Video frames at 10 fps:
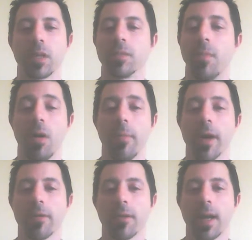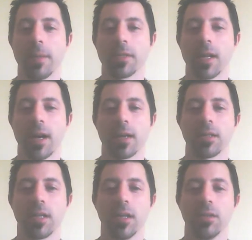Small and micro-cap
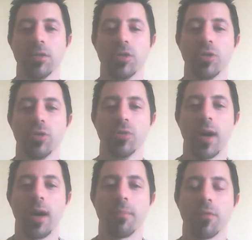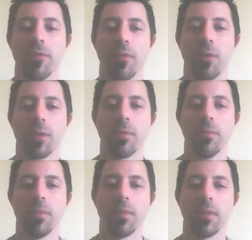stocks tend to
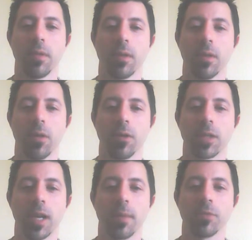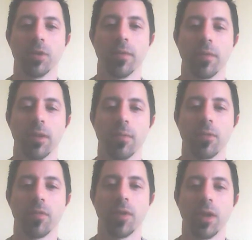outperform large caps over a
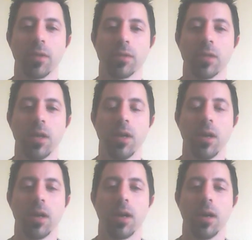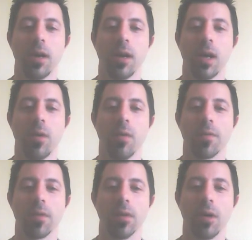number of years.
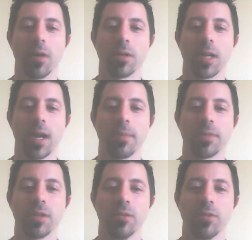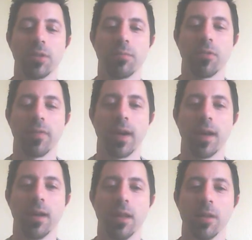However, large caps do
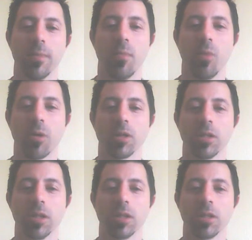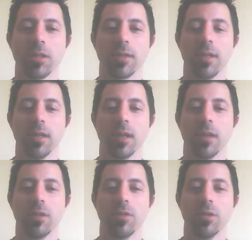provide a little bit more consistency, and
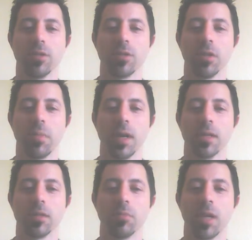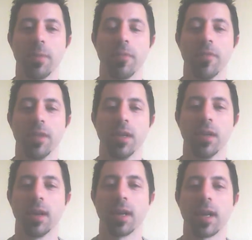they do usually pay some type of
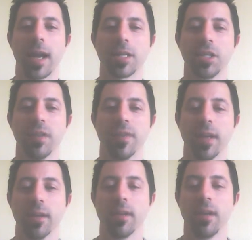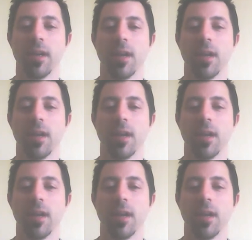a cash dividend.